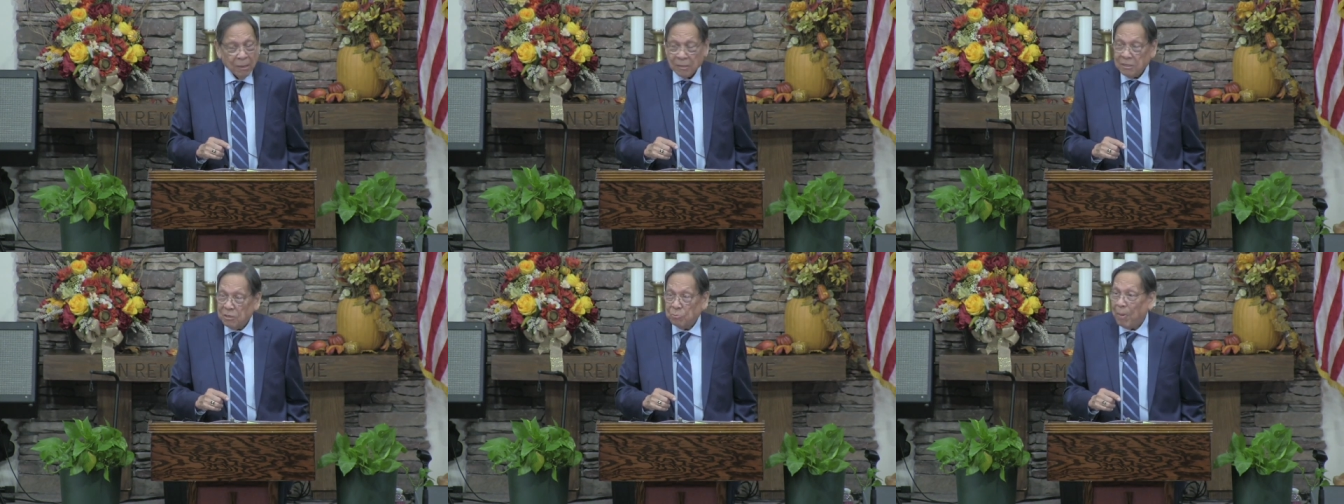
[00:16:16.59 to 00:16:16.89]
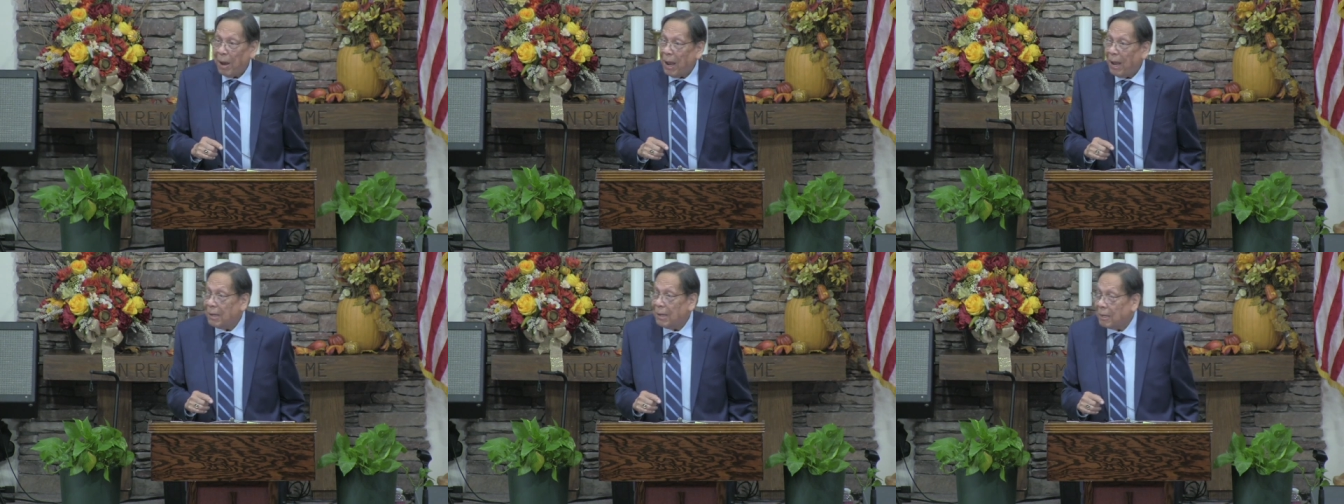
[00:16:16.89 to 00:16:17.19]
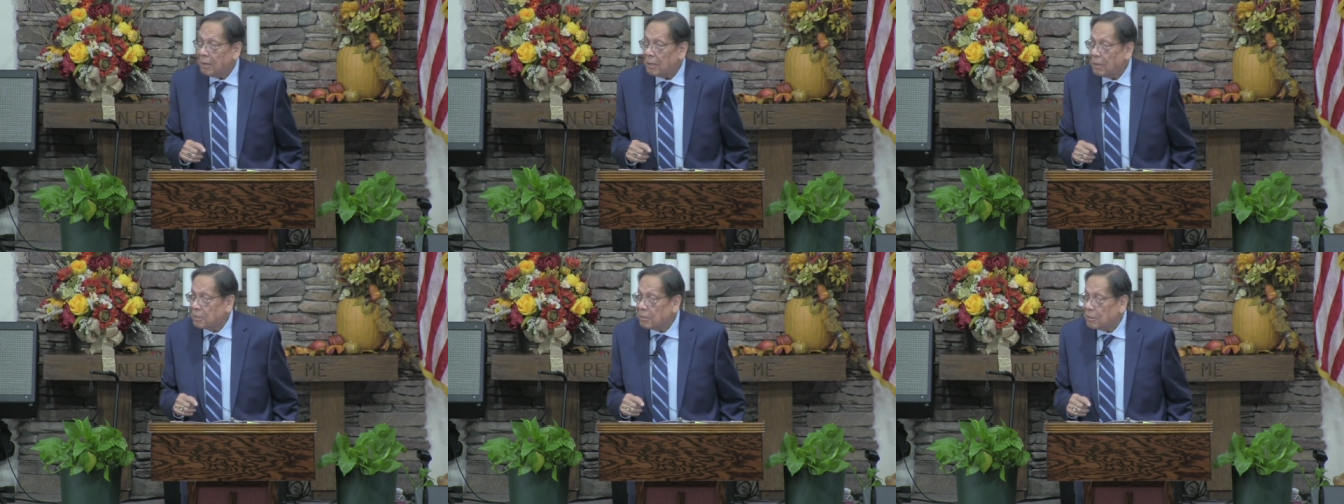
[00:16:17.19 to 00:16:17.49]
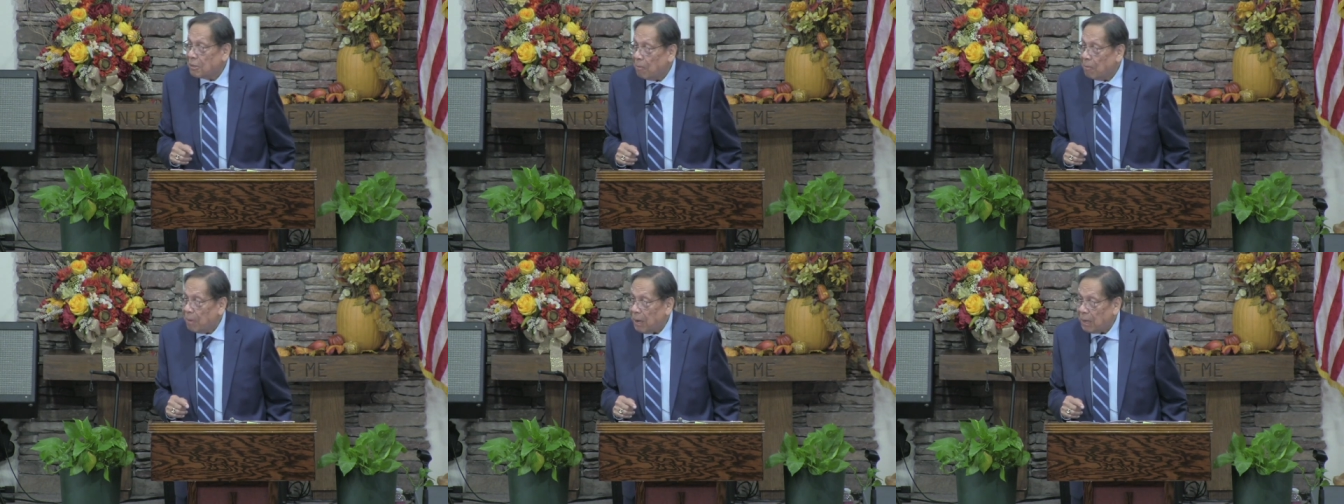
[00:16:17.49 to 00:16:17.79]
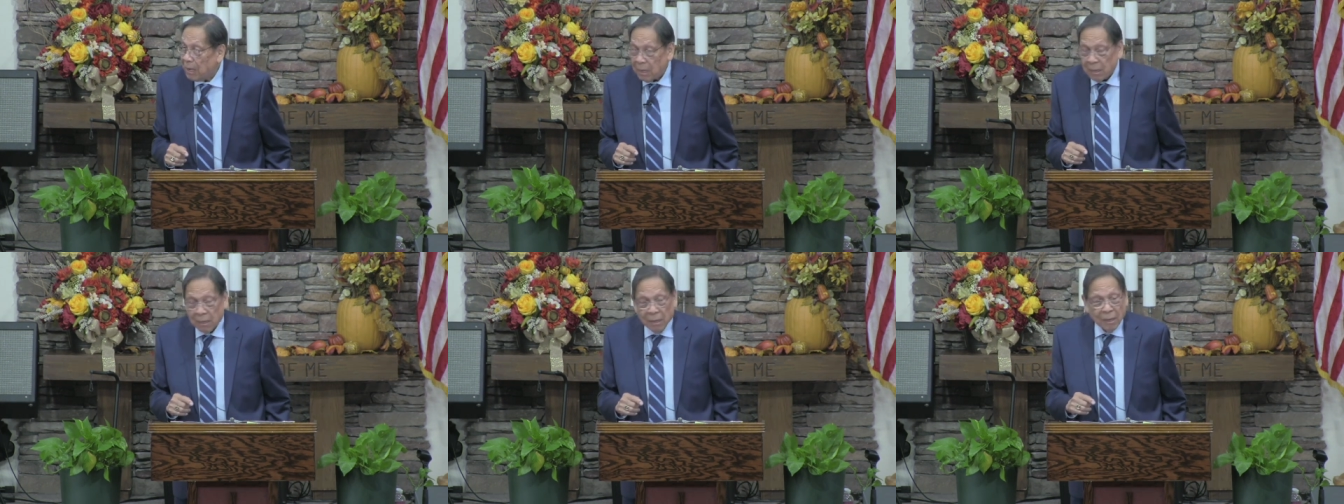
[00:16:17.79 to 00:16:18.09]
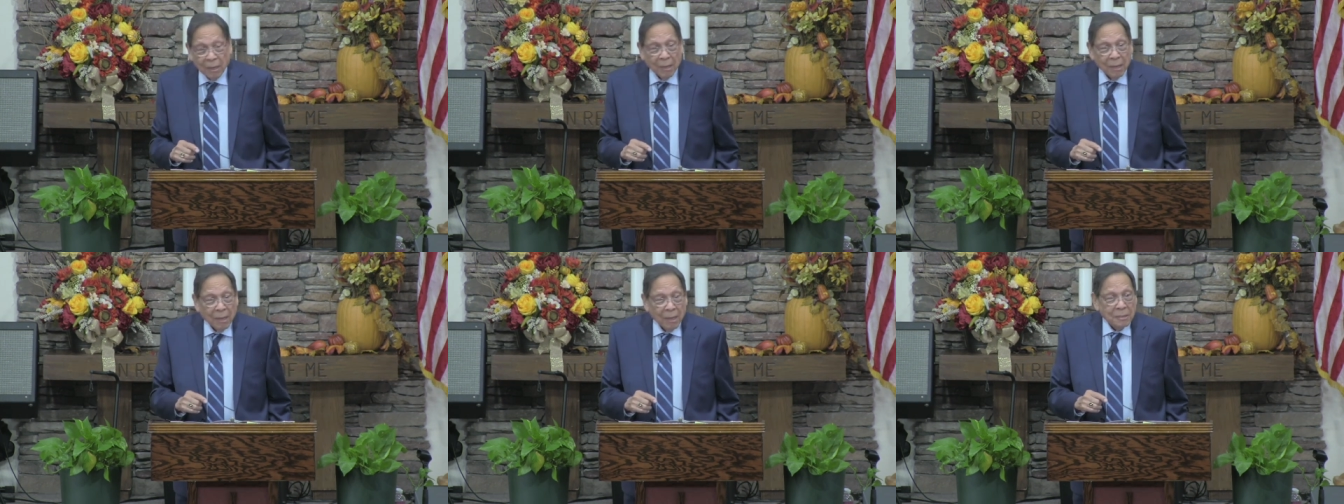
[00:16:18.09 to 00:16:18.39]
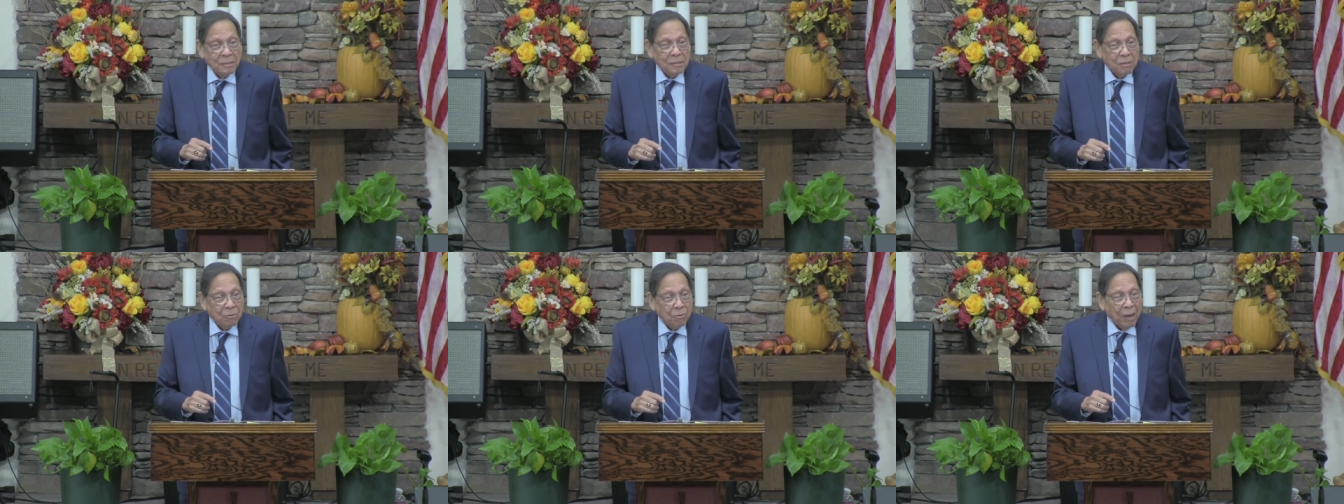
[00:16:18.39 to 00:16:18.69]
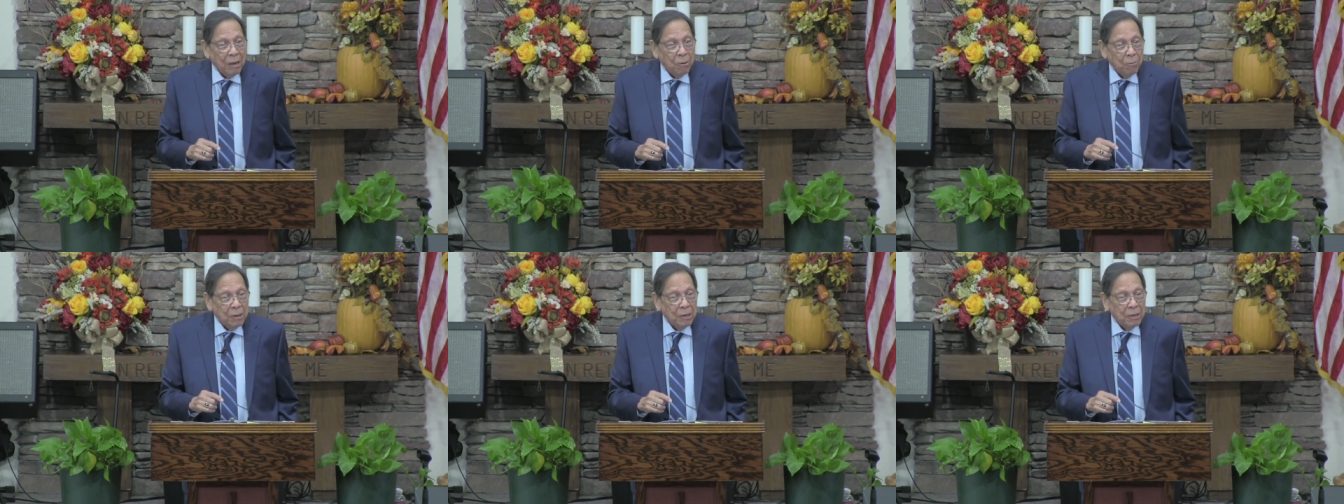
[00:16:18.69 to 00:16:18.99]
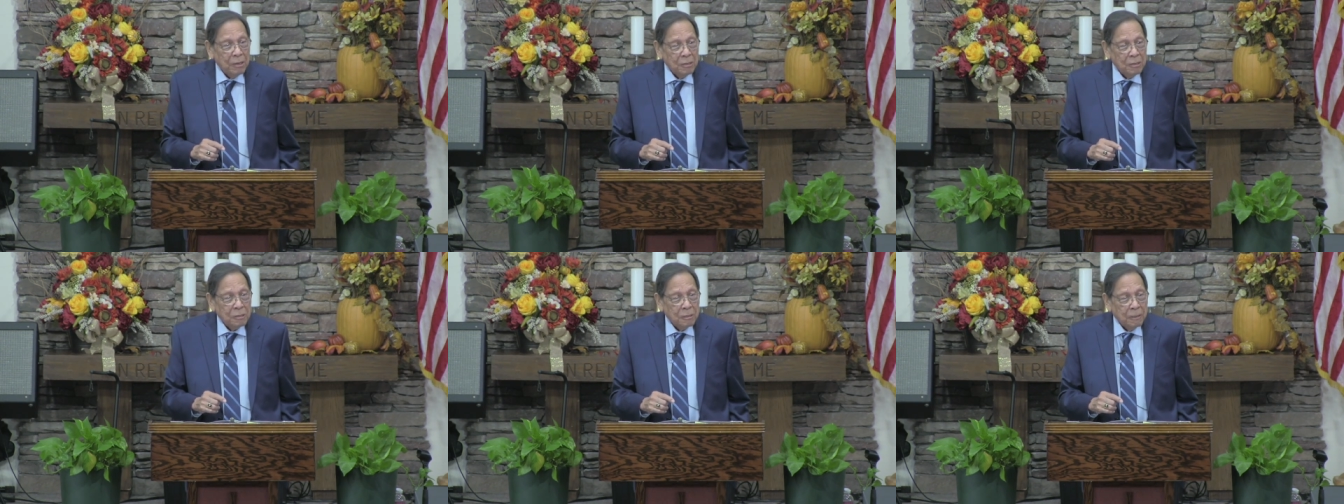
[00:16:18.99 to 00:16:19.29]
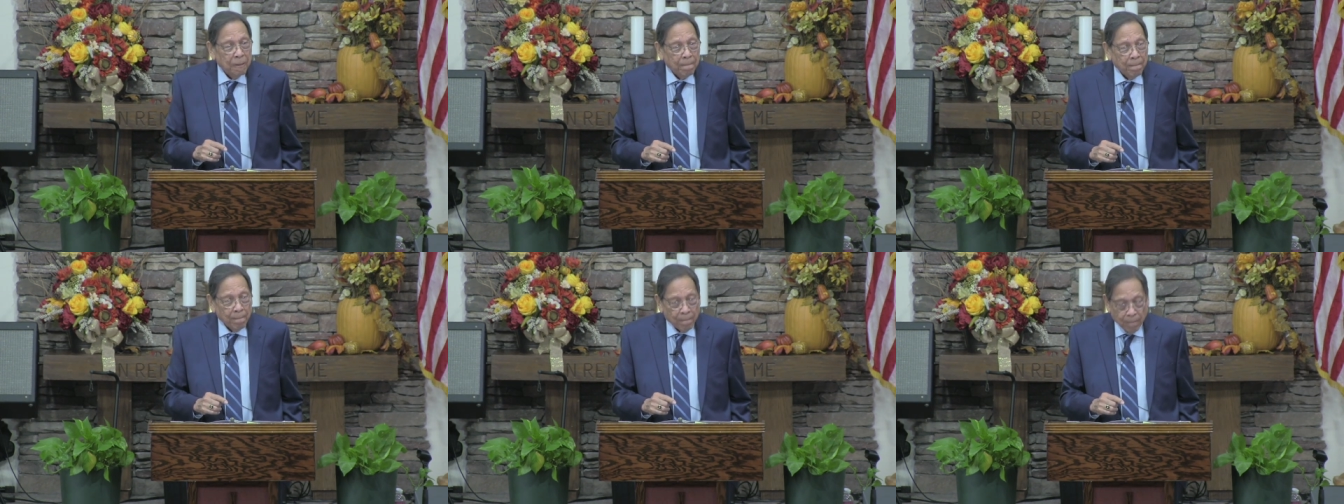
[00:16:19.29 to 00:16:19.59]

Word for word: Smiling at somebody is a great witness.